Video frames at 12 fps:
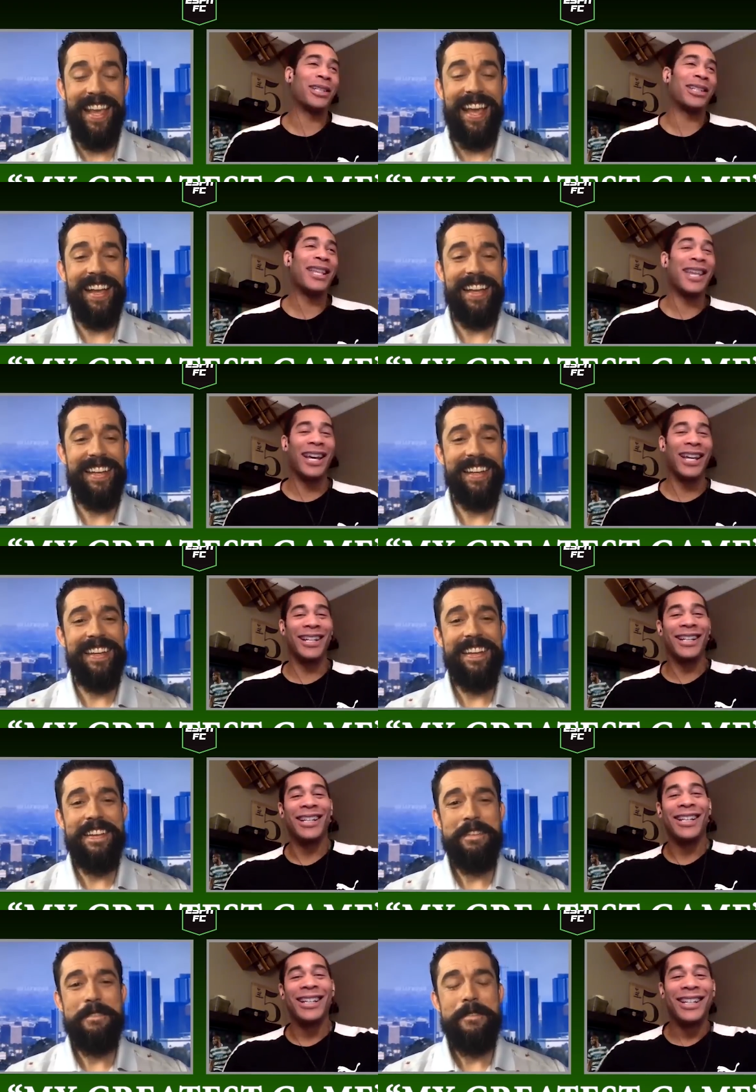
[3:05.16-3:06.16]
Speaker 1: say that.
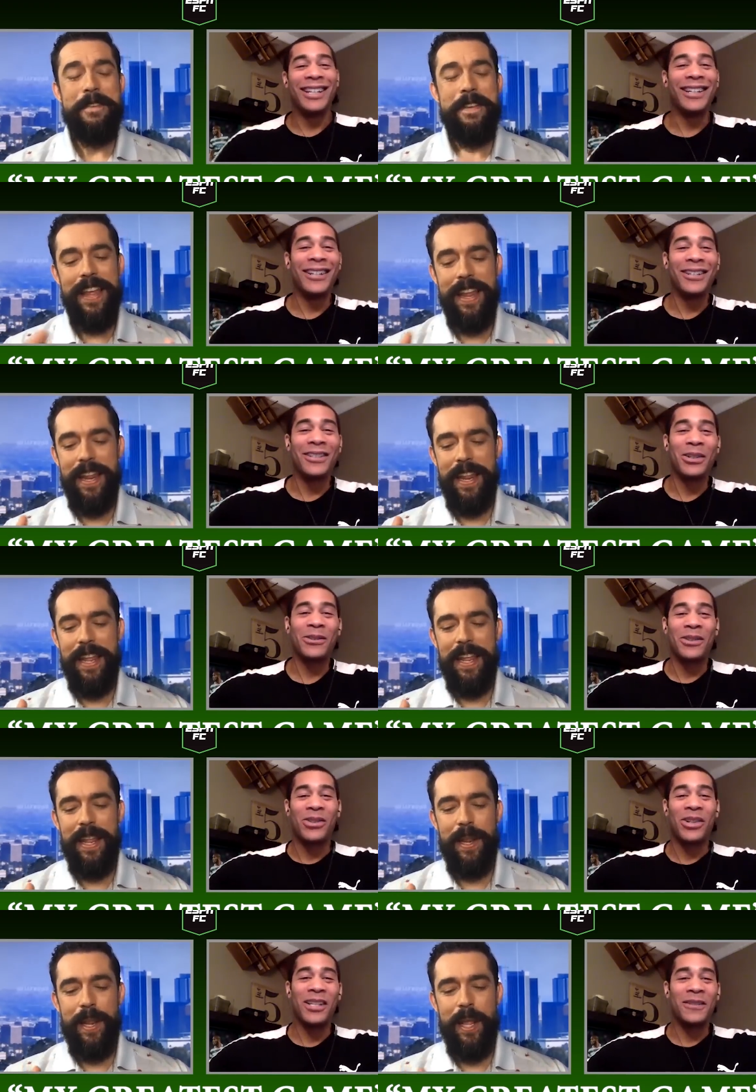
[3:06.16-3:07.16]
Speaker 2: You know, so
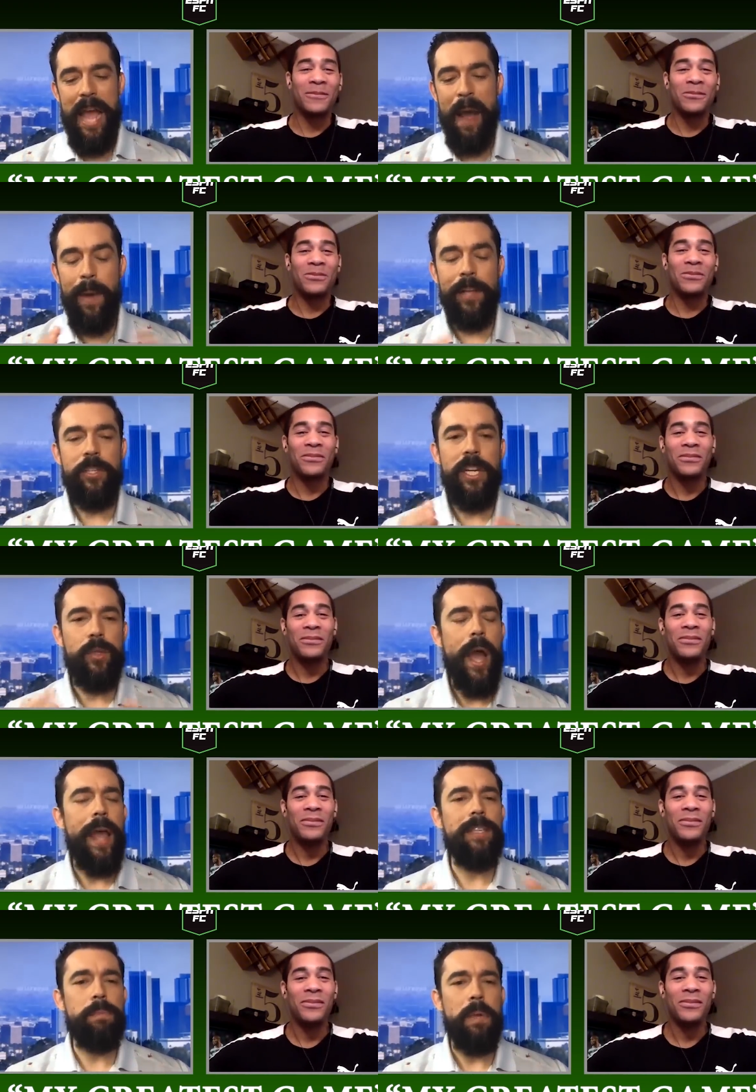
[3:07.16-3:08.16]
it's great. I want you to
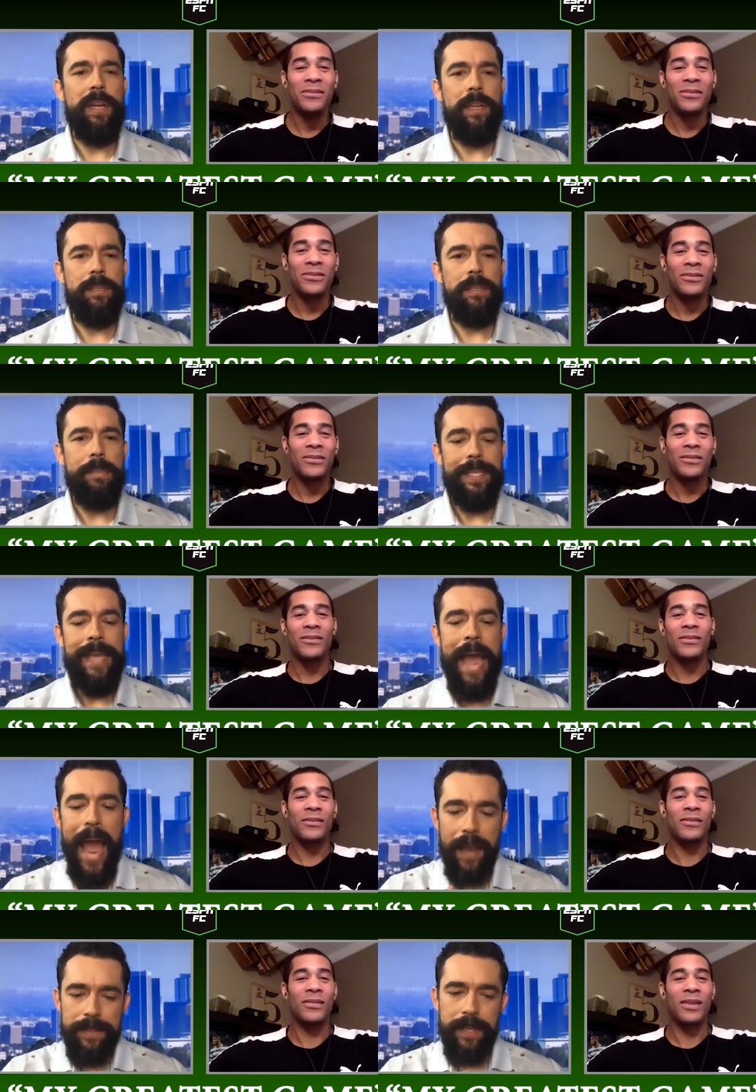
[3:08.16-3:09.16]
try explain it to me.
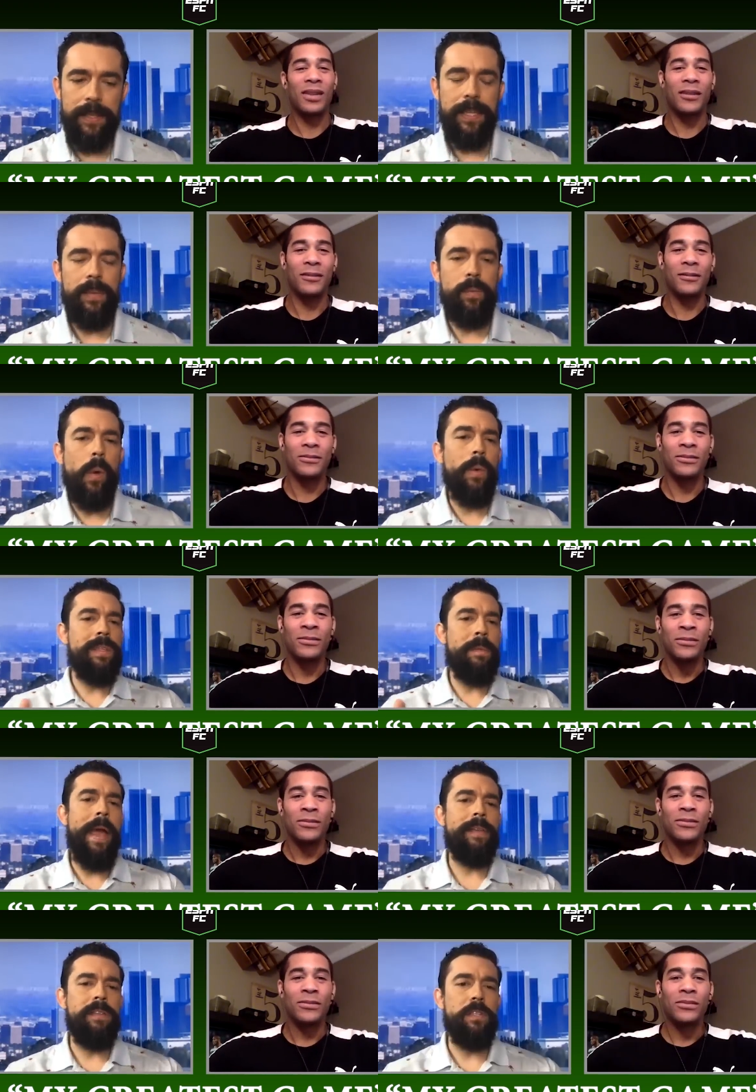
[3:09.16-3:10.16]
Tactically, what was the
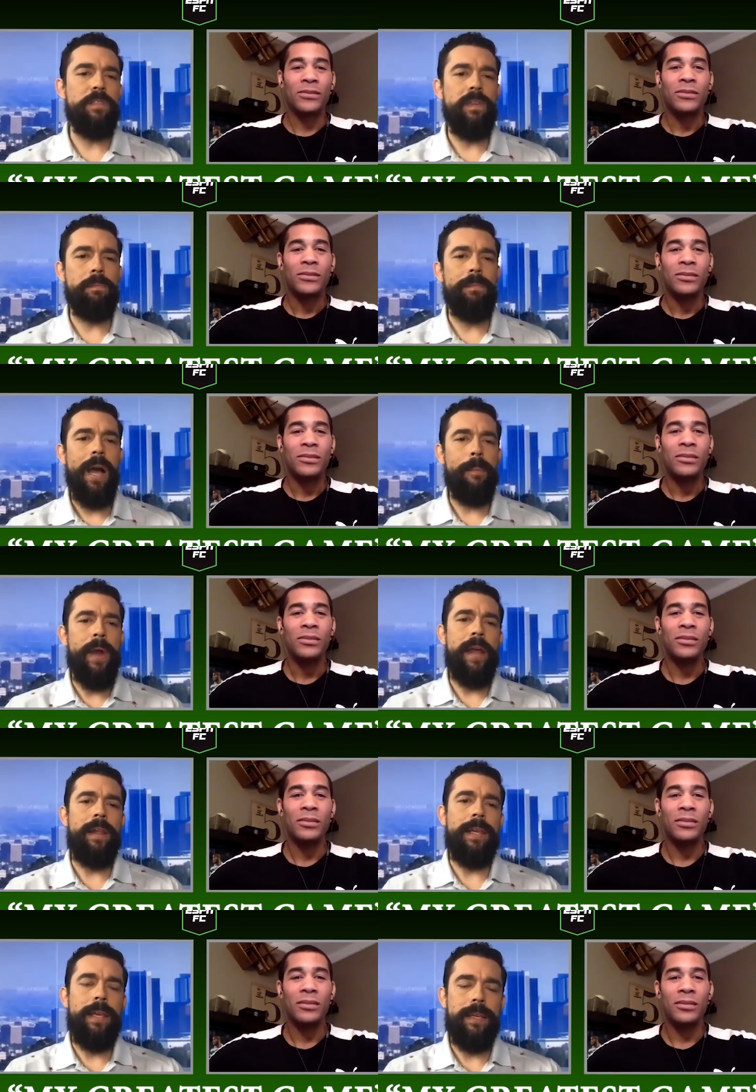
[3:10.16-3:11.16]
message from Bob
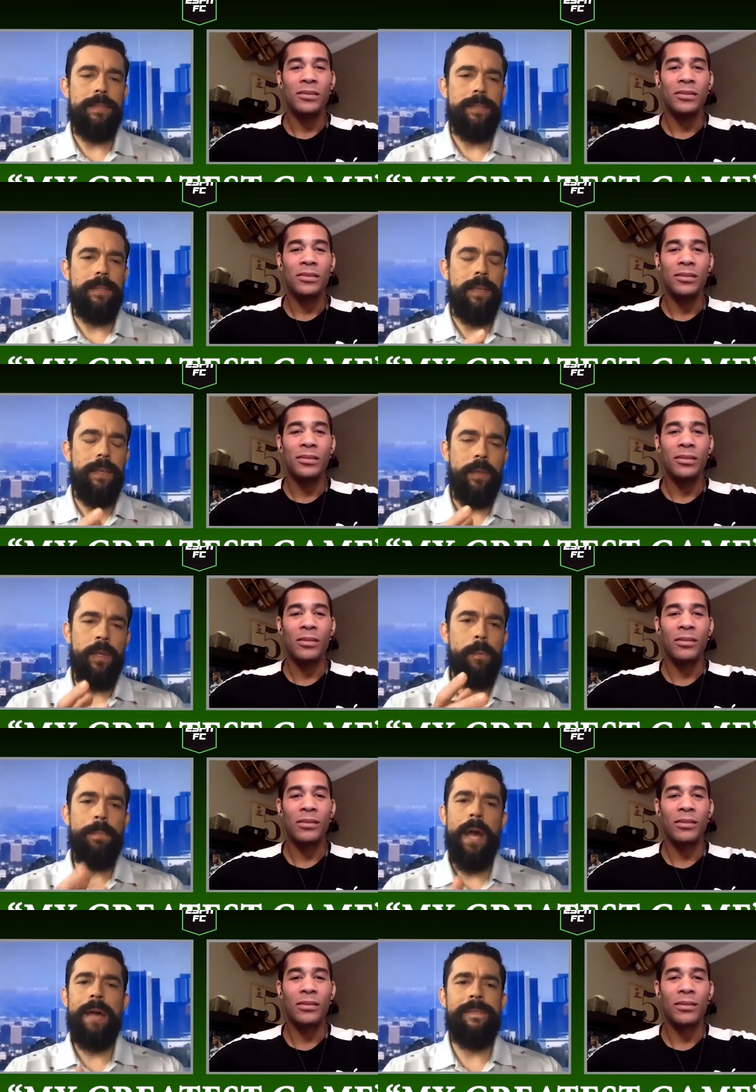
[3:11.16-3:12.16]
Bradley? Because you know
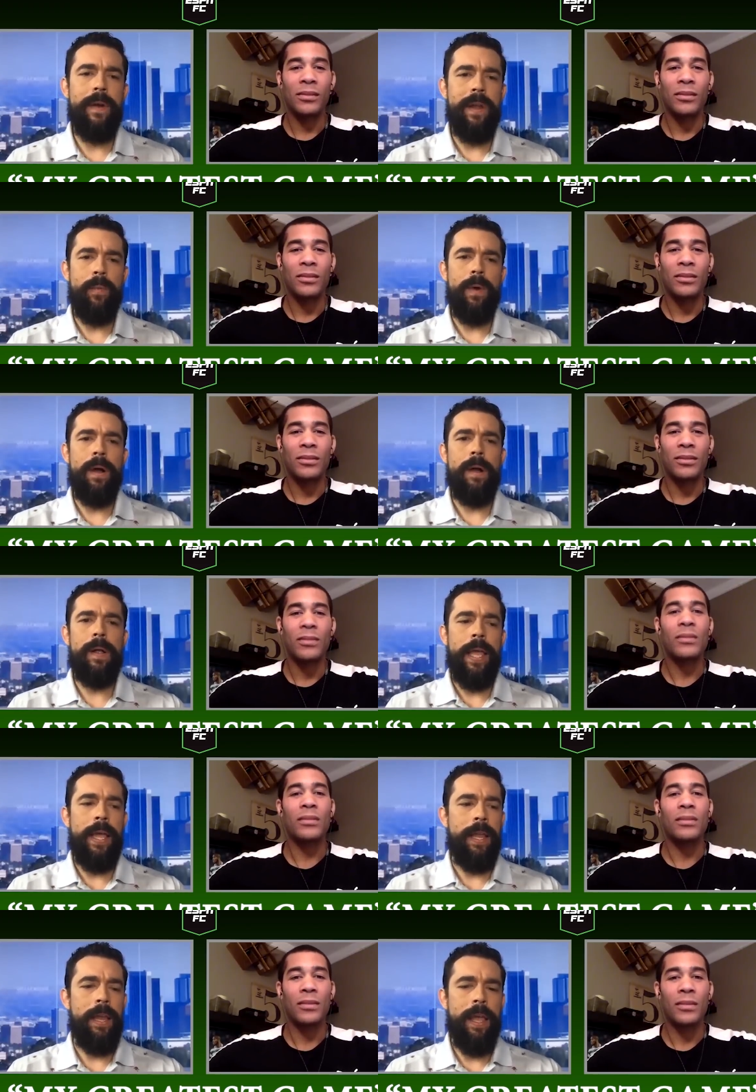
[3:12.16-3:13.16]
Bob very well,
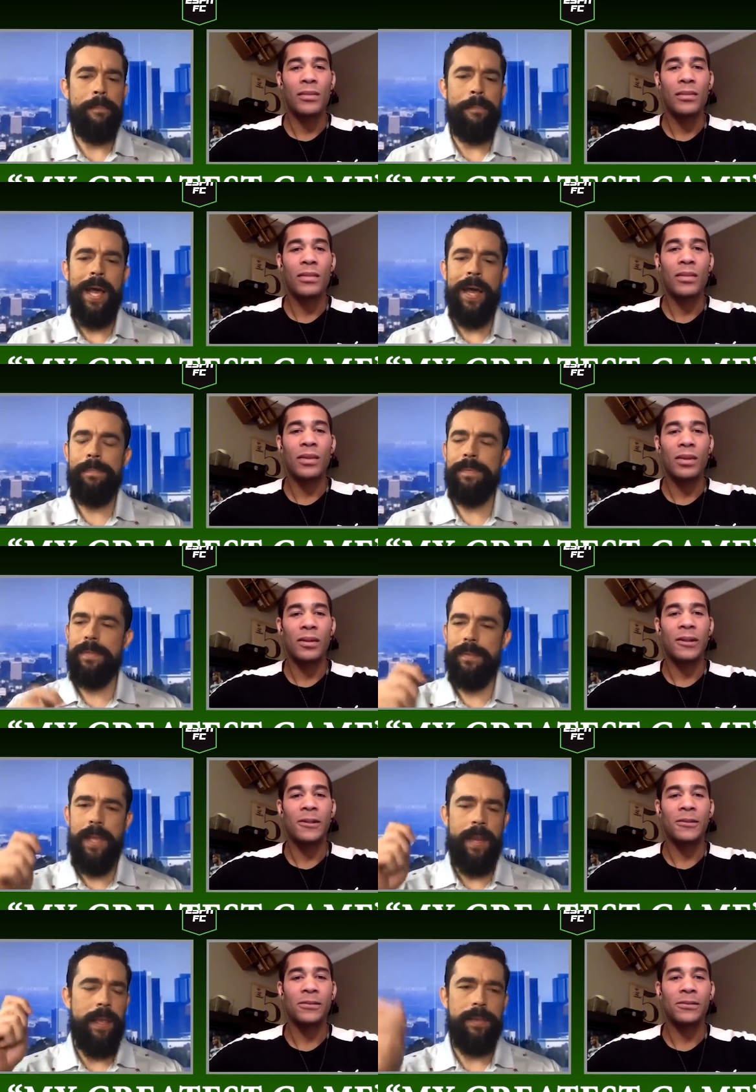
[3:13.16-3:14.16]
and Bob's
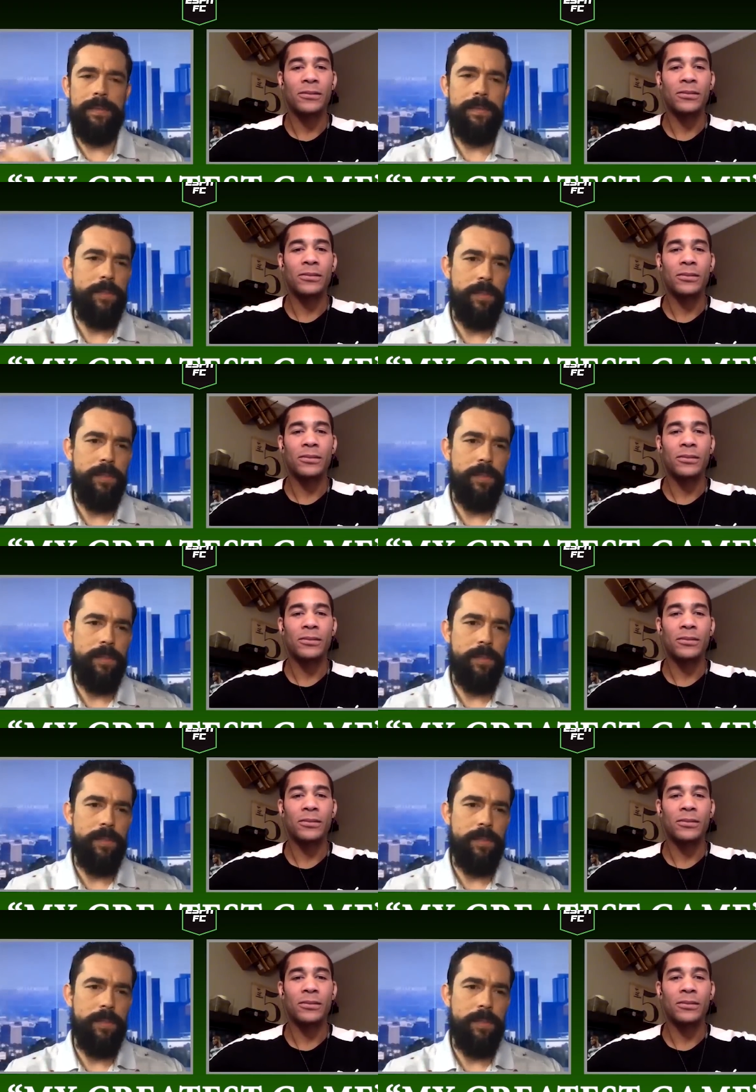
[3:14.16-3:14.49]
and his